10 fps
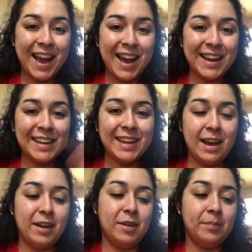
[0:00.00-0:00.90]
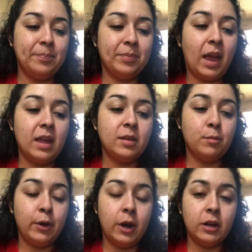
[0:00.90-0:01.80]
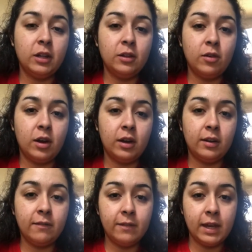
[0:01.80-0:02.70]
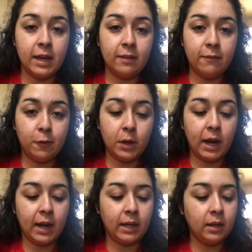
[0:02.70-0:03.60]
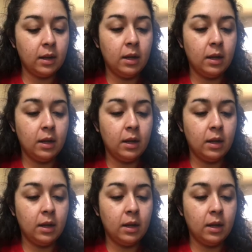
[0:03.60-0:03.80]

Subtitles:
Hi, Brianna Lujan, BN49.